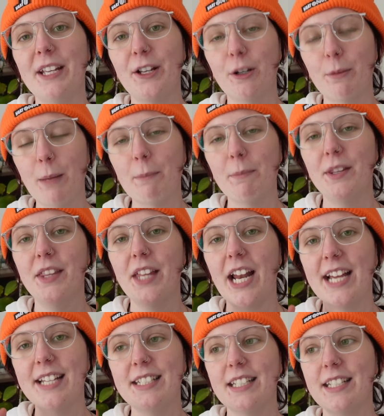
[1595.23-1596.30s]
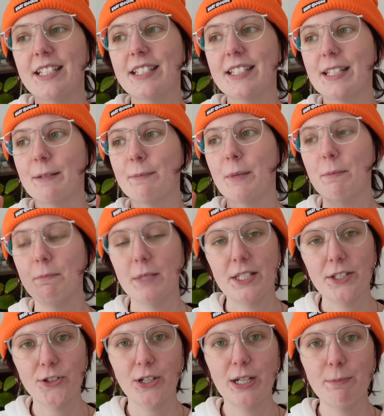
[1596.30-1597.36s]
you remembered that I did some
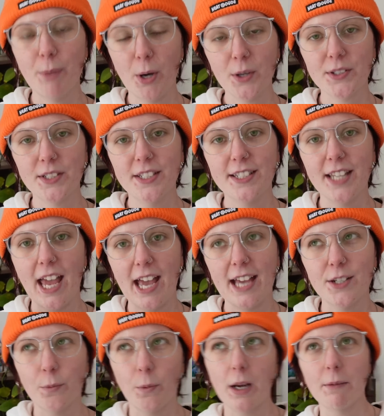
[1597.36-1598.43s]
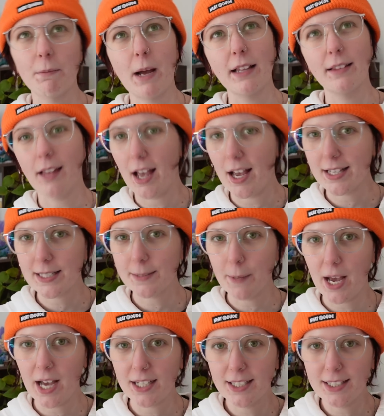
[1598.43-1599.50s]
mystery boxes at one of my last
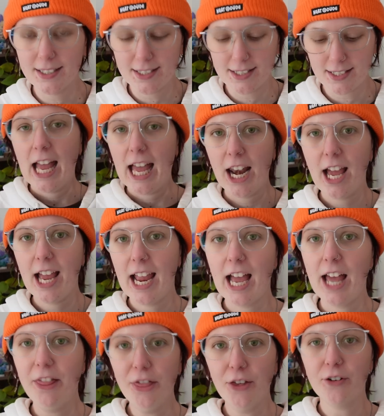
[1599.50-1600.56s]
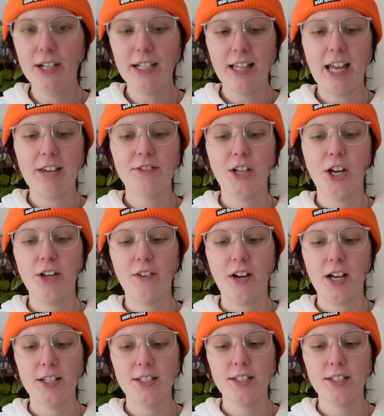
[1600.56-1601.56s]
markets and I had 3 left over.